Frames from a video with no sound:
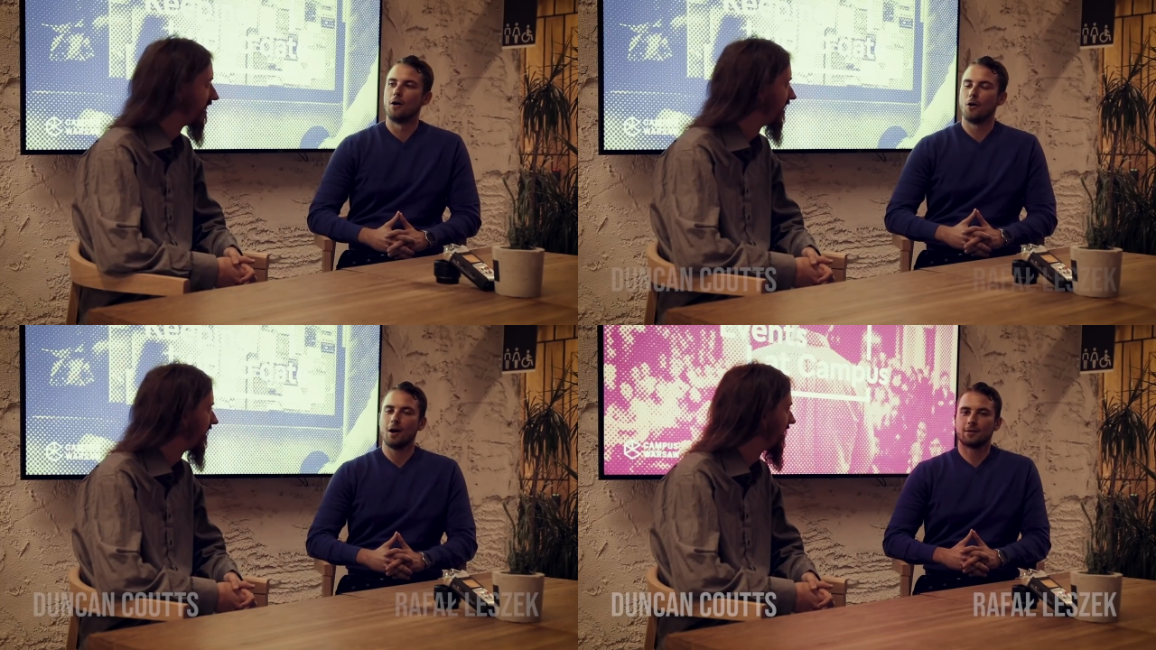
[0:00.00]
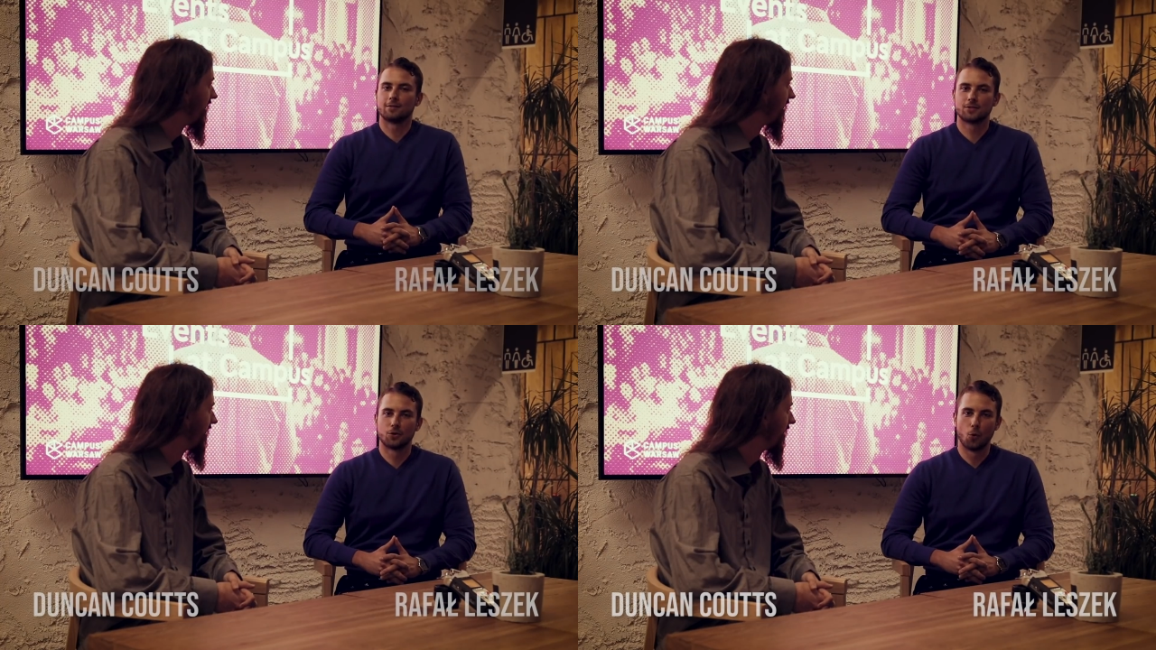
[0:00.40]
Speaker 1: All
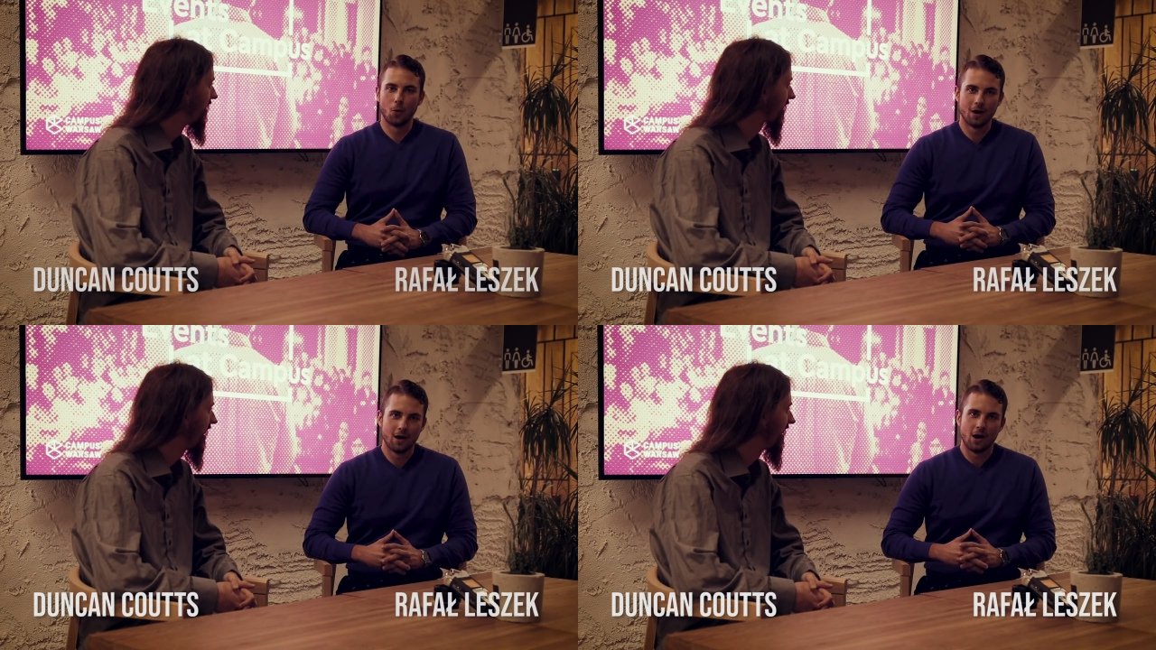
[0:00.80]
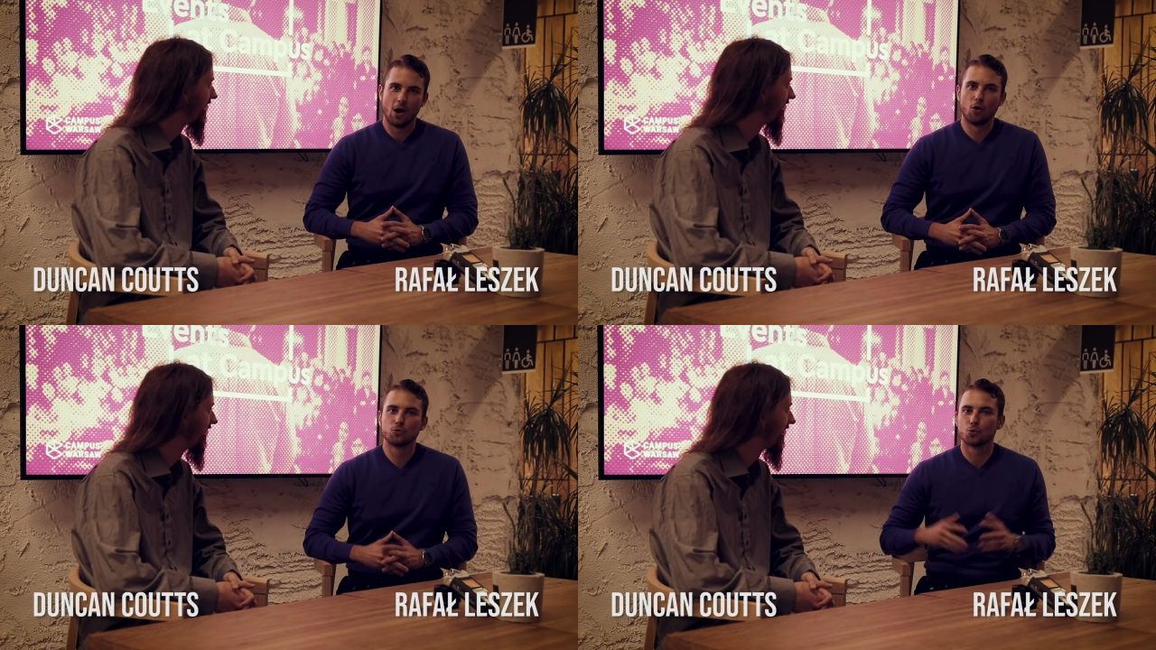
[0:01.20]
right, so okay.
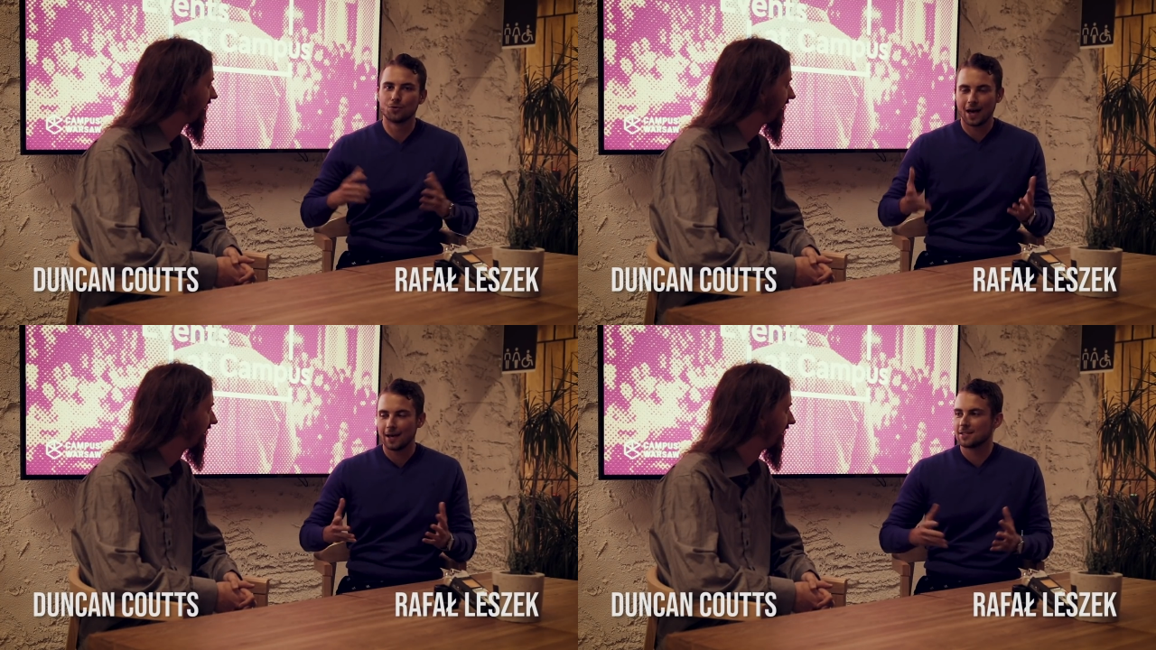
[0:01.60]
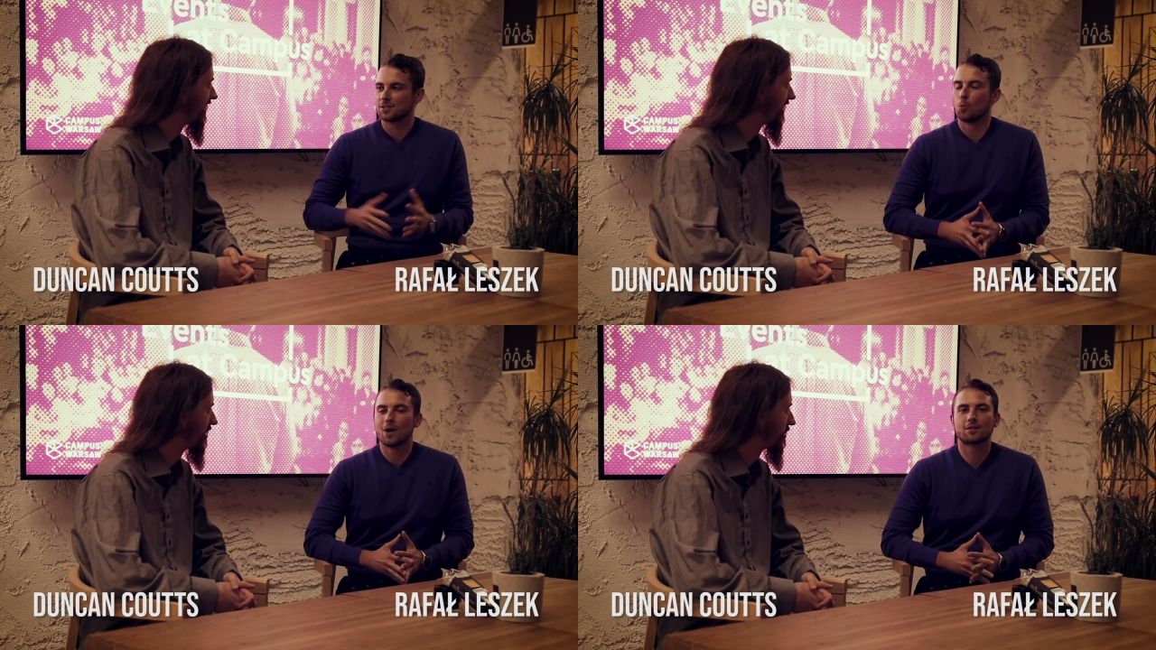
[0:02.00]
on
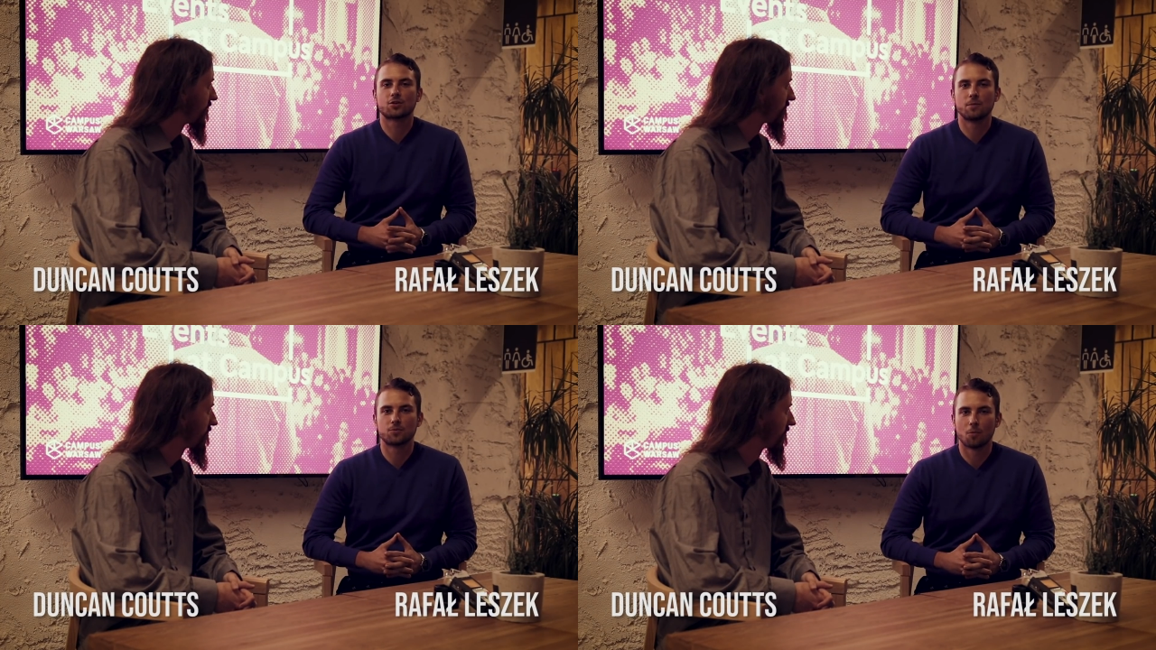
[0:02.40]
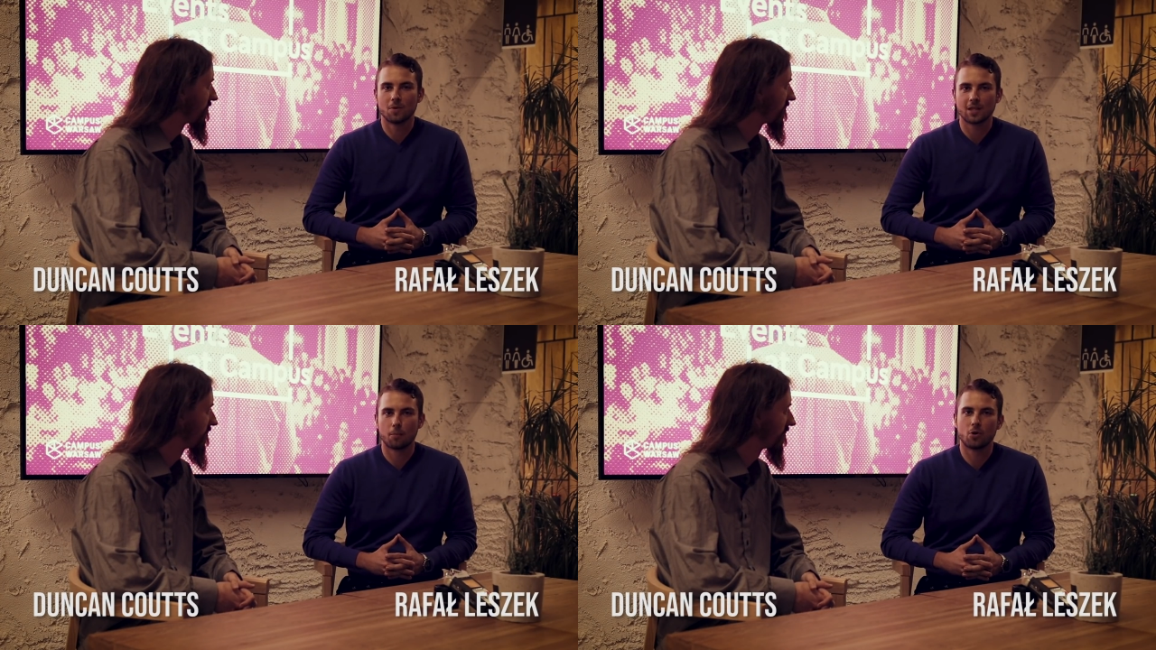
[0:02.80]
today's week
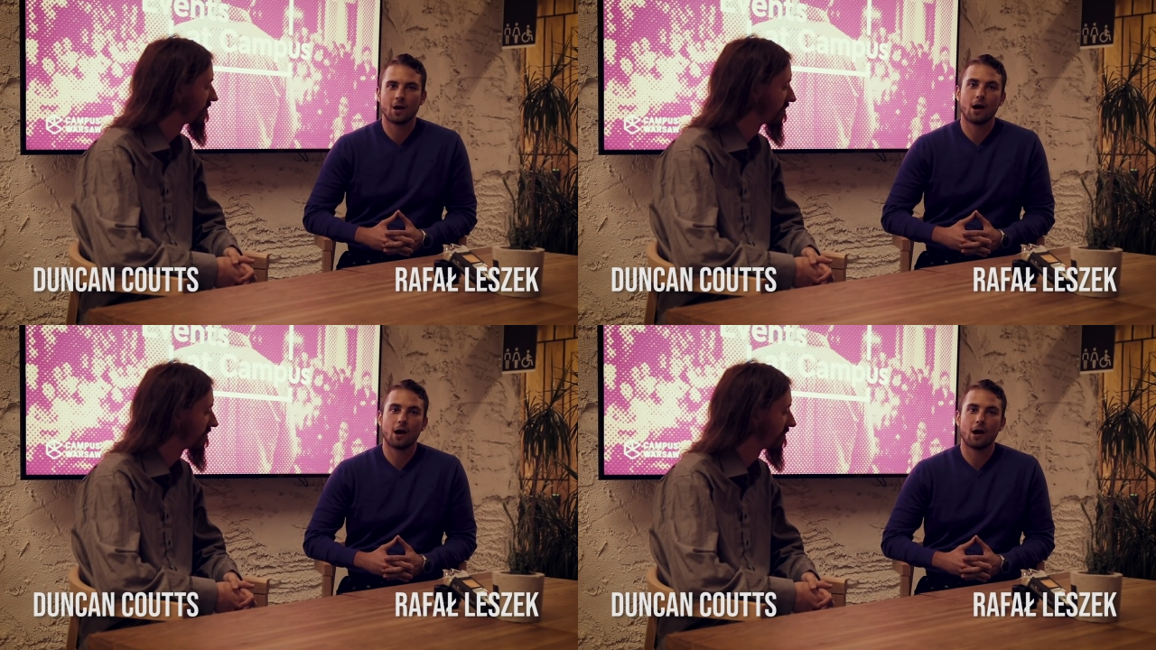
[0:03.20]
crypto meetup,